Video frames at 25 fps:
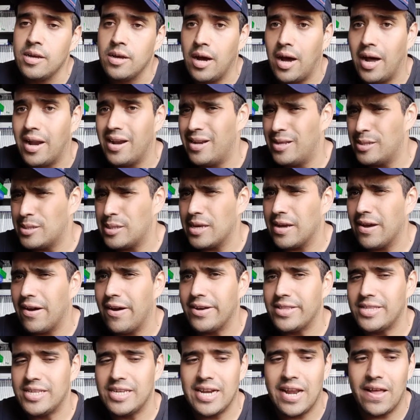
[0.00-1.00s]
Let's see how
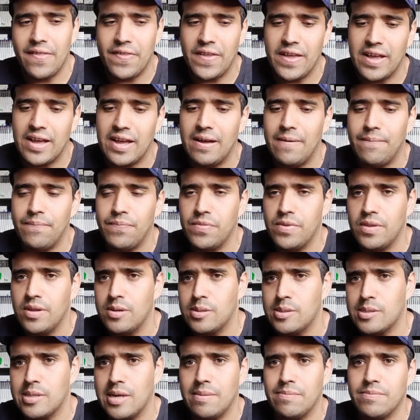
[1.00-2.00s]
I did. I think
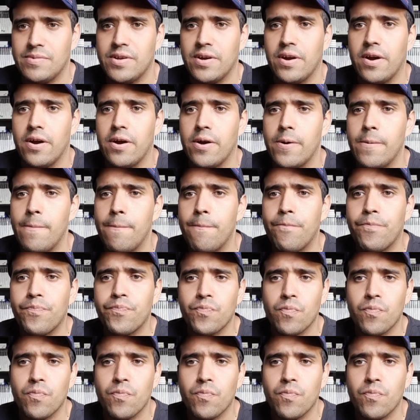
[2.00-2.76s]
there's some that are